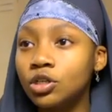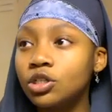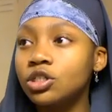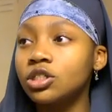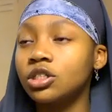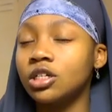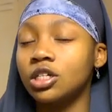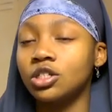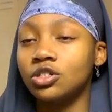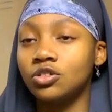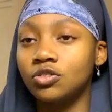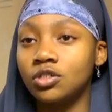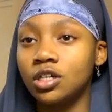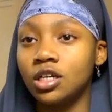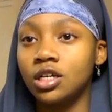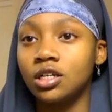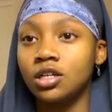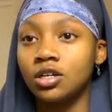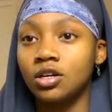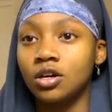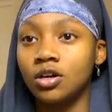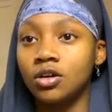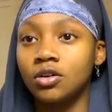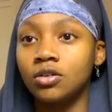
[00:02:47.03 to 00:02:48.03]
push that you
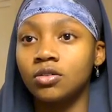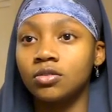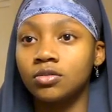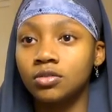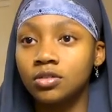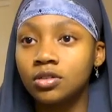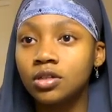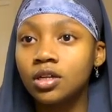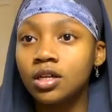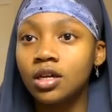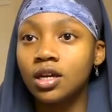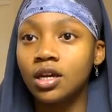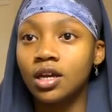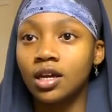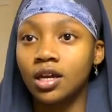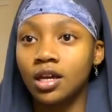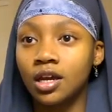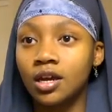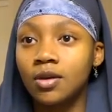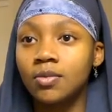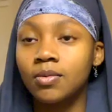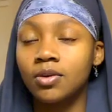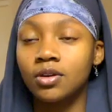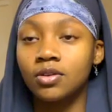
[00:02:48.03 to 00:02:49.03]
need to go
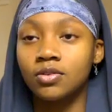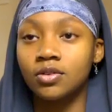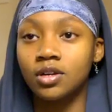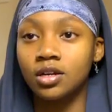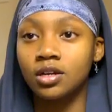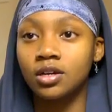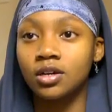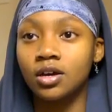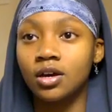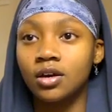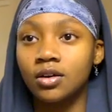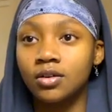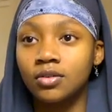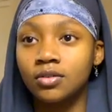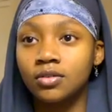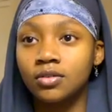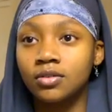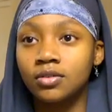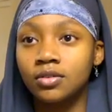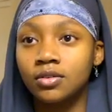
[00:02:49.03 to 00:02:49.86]
and get where you need to go.